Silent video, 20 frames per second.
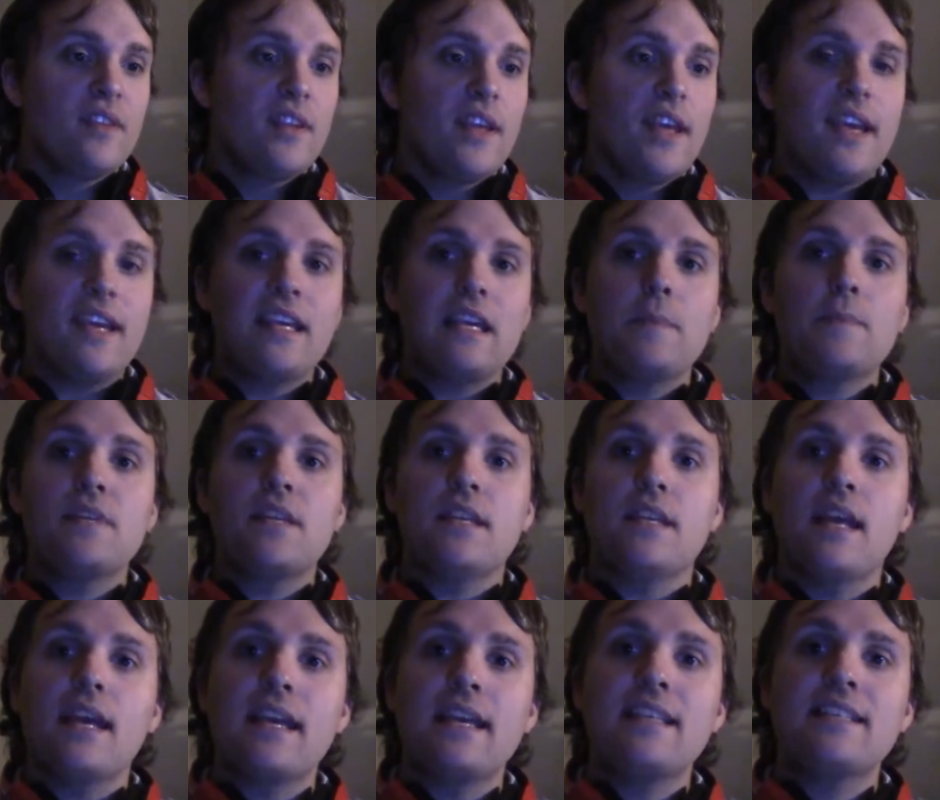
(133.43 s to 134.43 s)
It keeps a
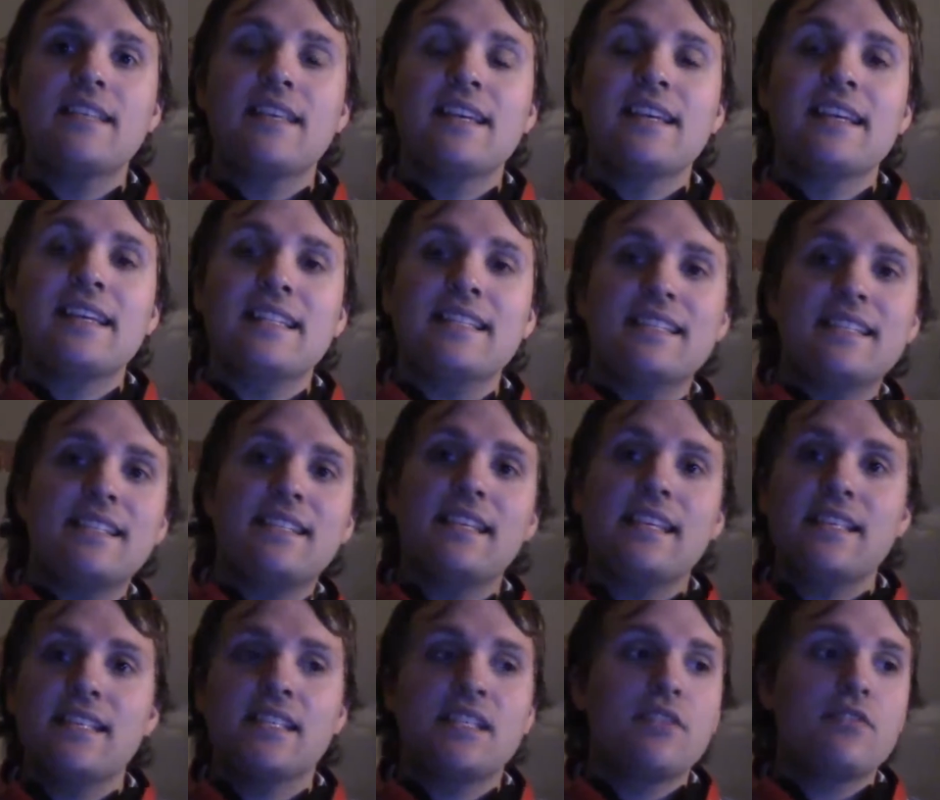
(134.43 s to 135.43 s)
nice,
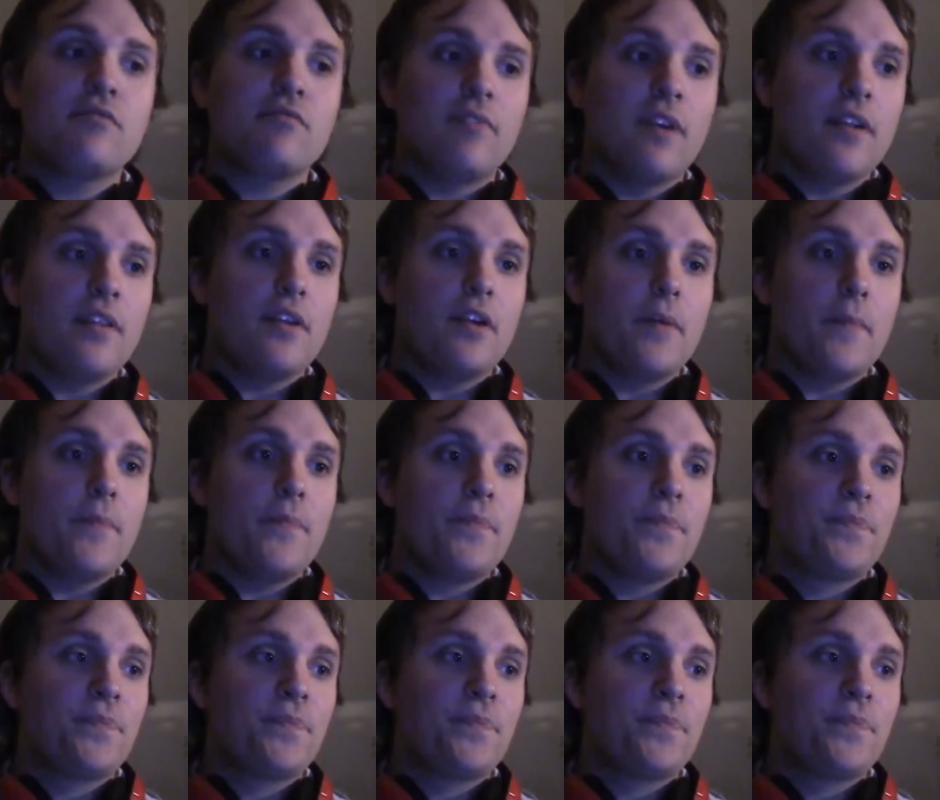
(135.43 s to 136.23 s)
consistent rhythm.